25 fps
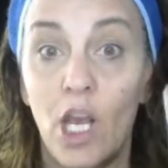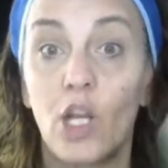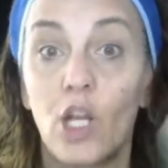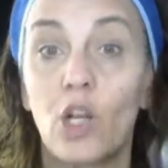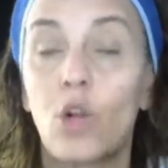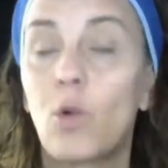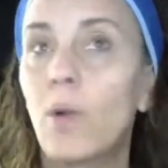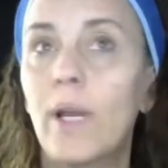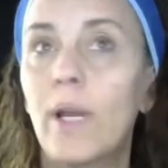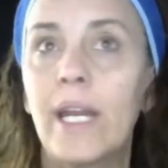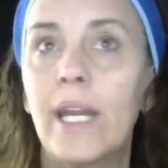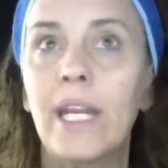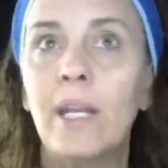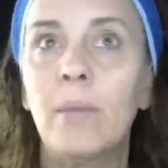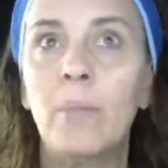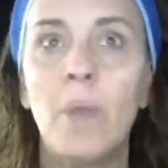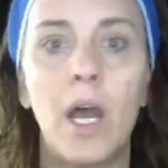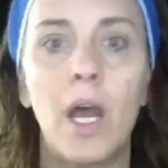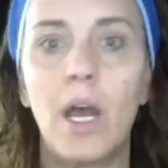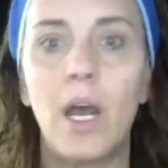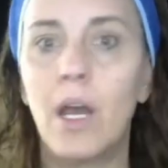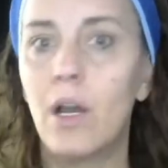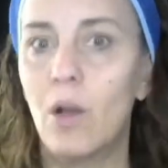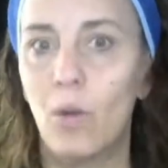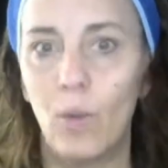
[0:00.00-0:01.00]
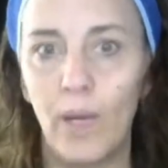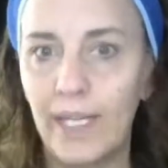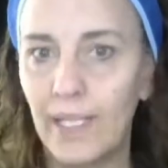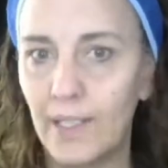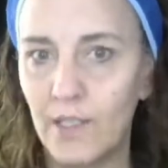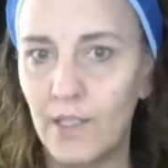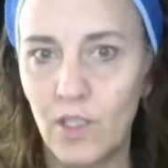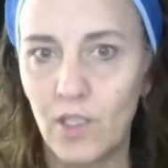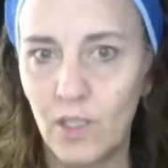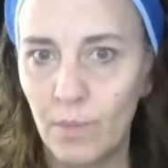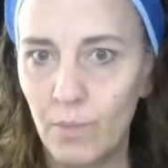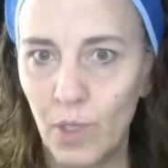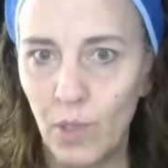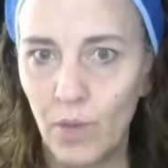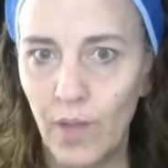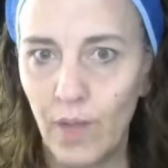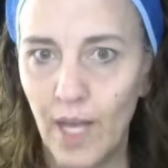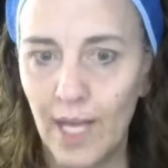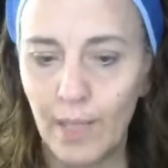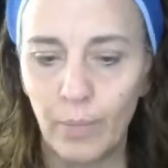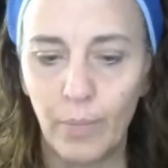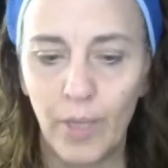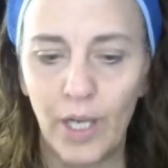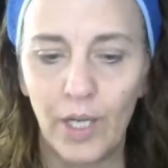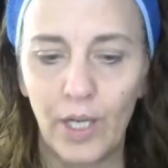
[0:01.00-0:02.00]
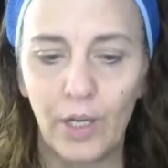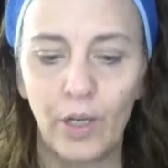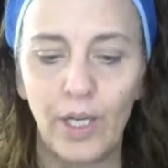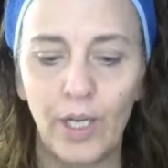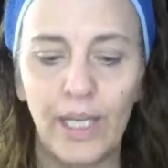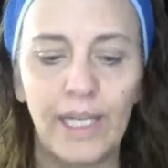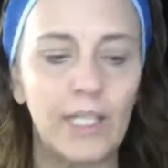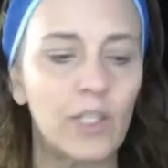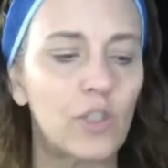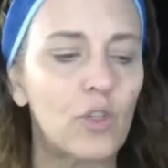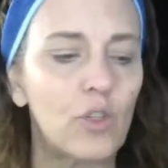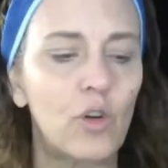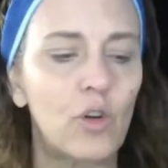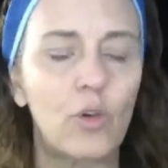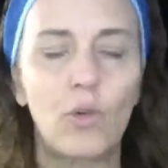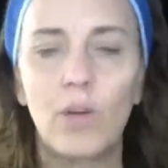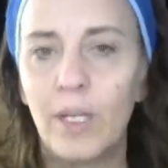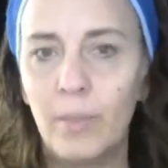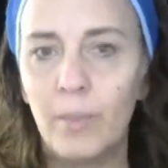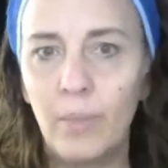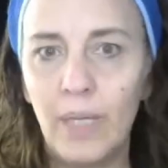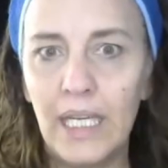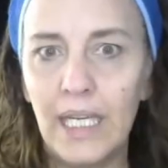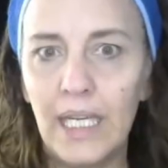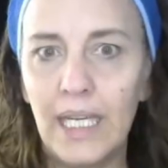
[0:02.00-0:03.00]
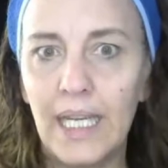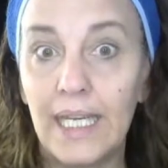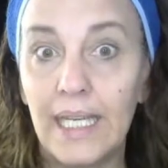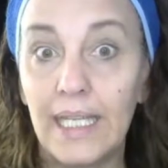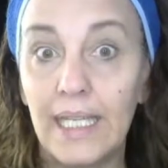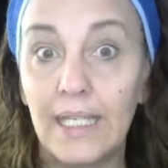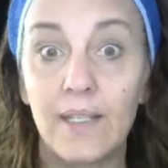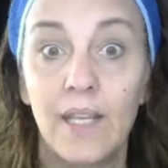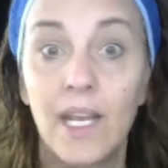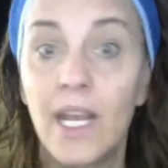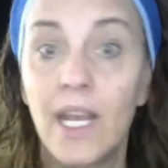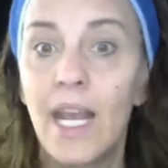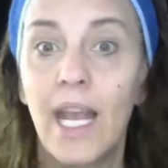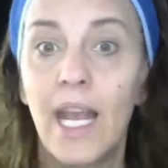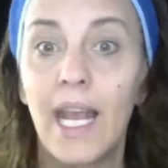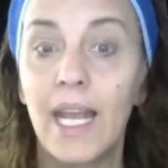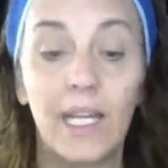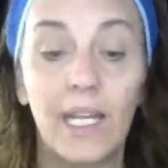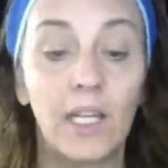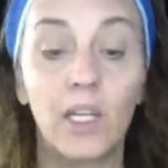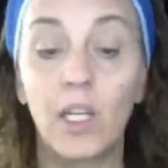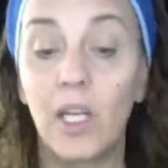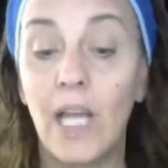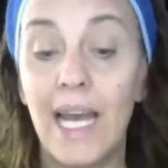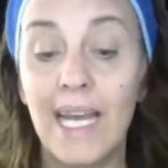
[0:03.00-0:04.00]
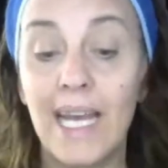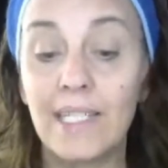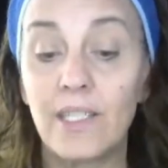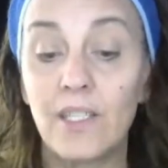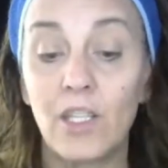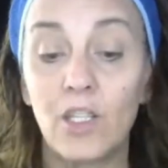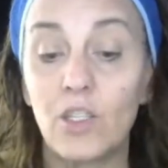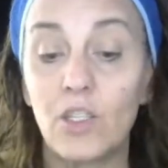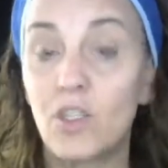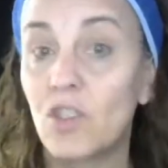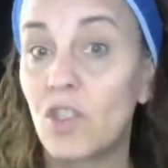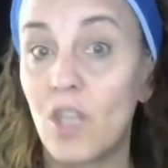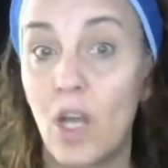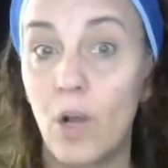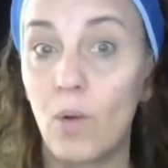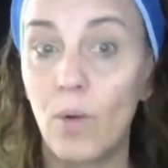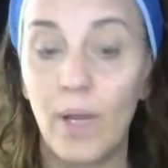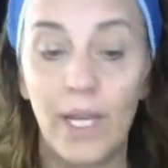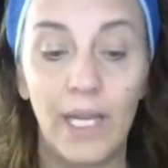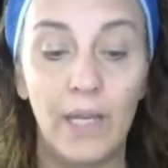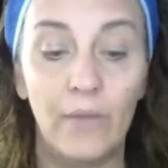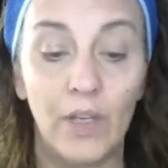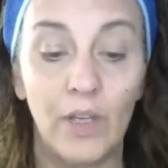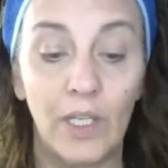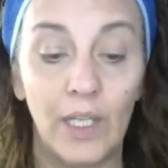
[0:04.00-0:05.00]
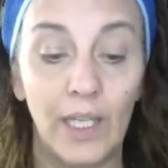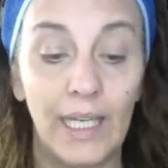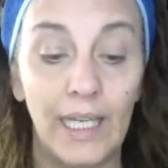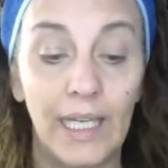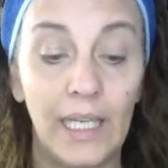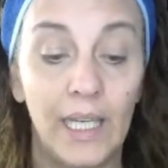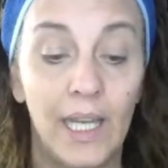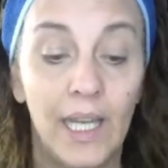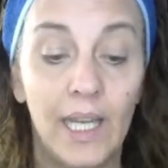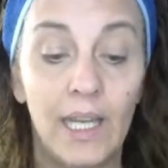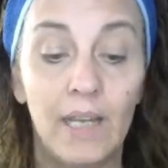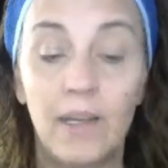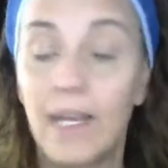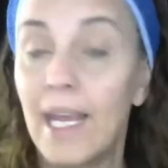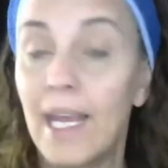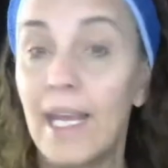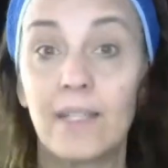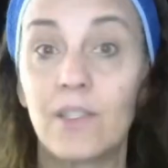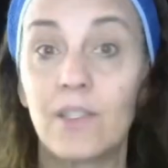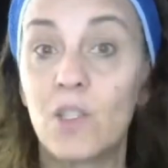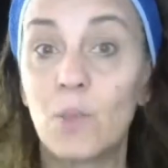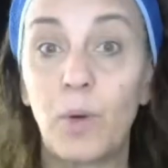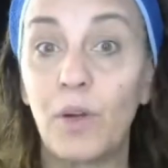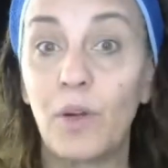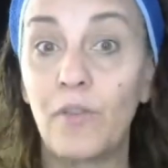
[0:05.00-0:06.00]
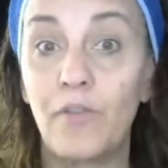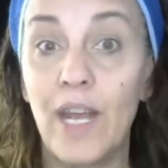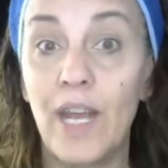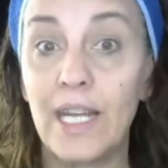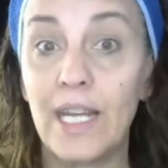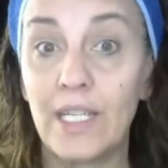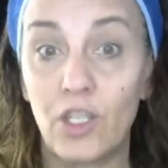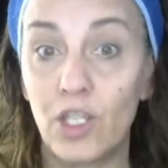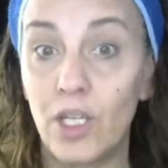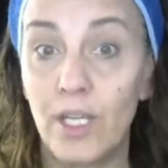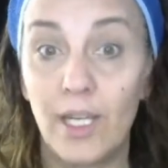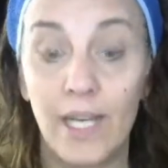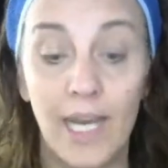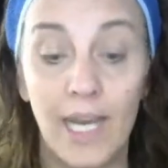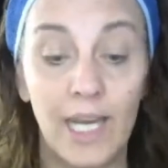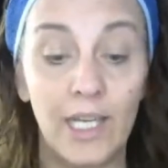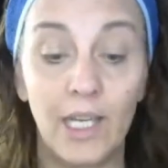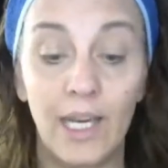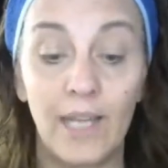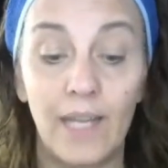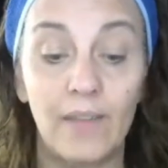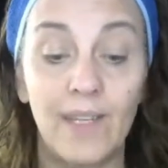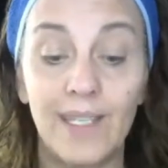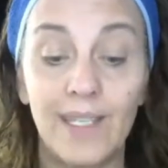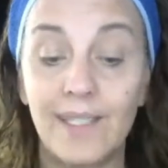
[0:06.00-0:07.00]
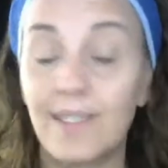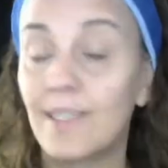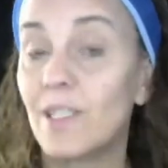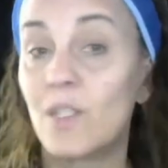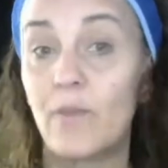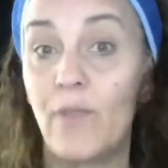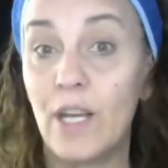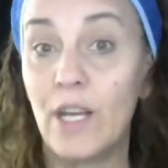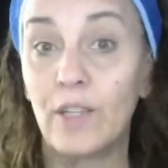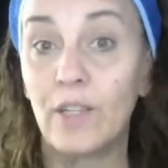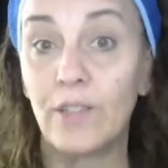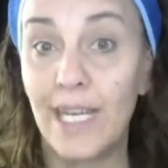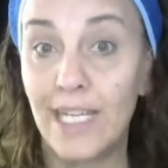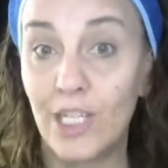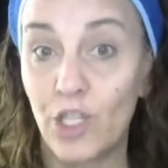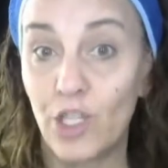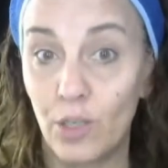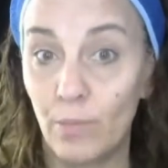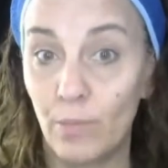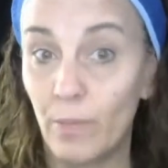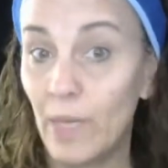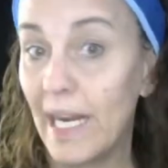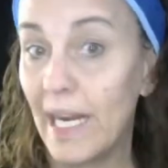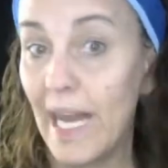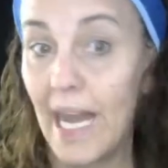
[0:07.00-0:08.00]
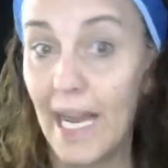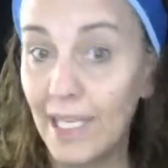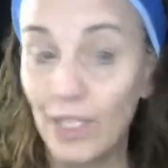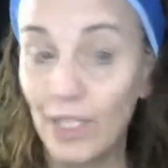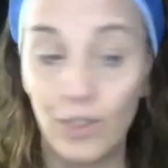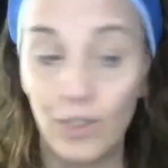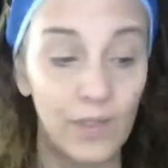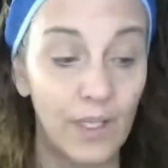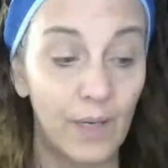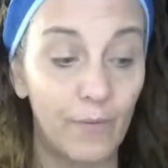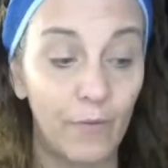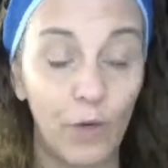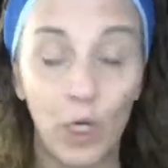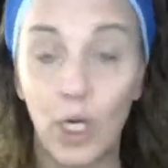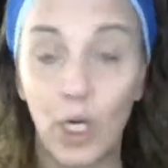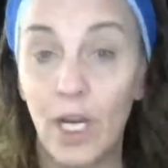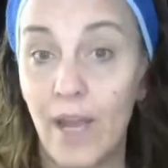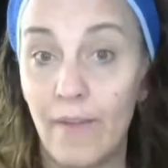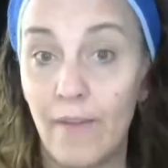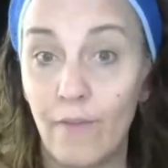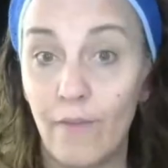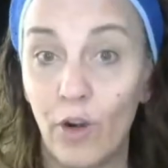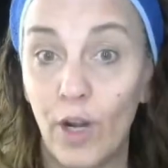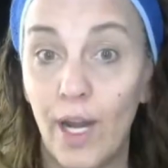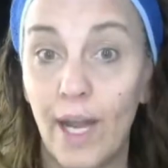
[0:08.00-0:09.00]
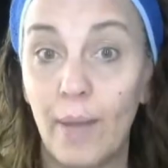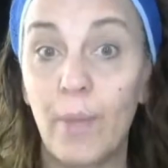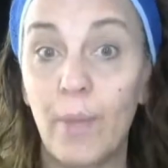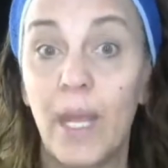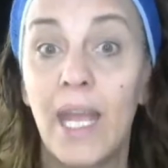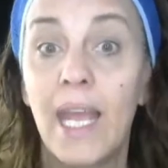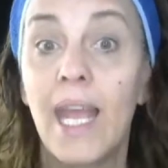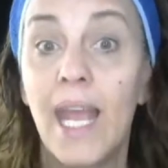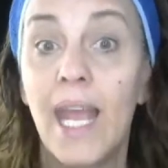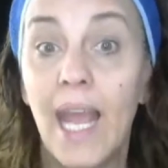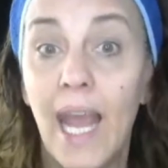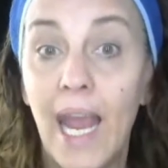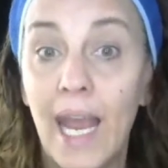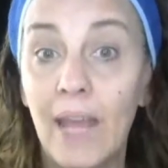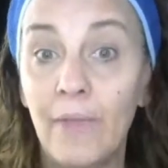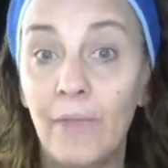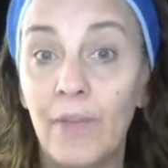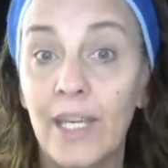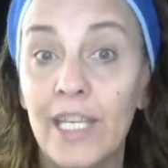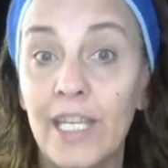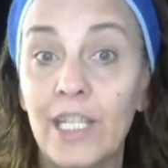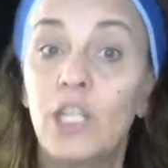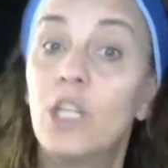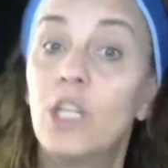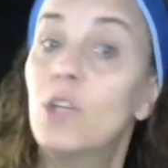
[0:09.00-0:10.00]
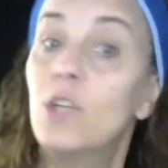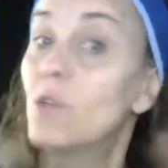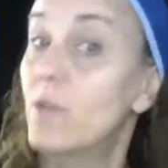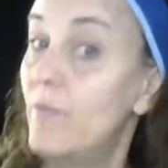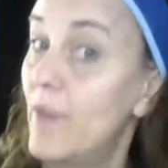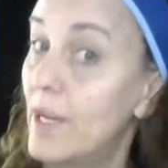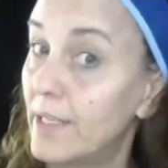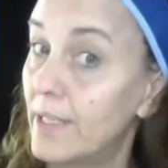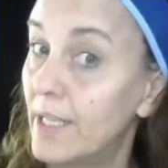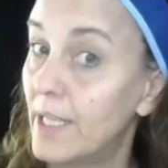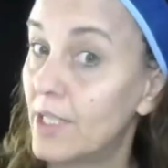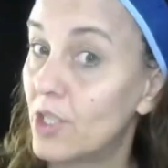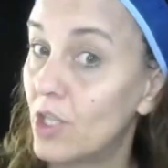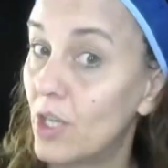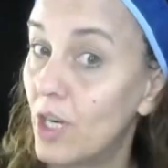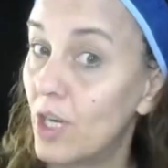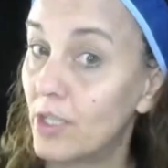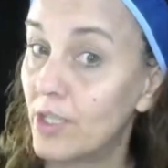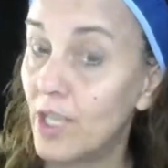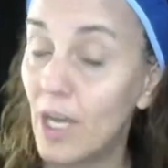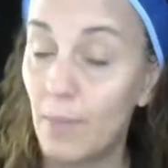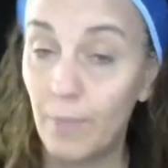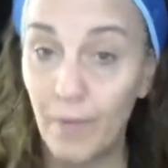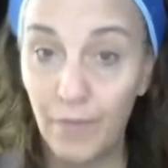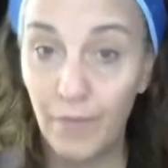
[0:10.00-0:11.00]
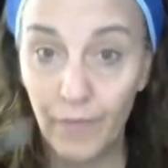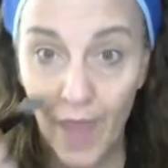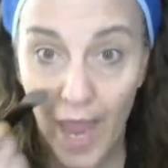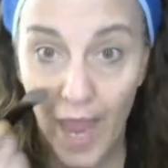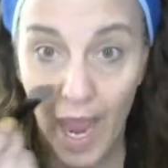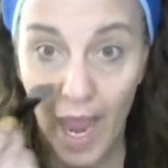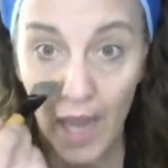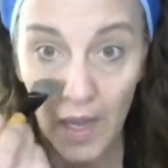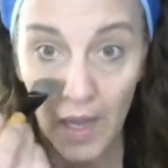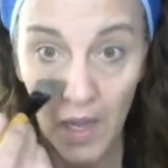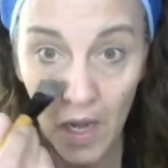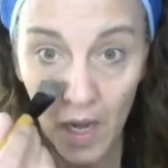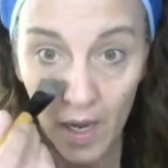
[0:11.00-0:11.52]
cream. Oh, it is smooth like butter. It is creamy. It is, it glides so evenly. It's perfection. And this is foundation, but I use it for cover up and then use foundation on top of that.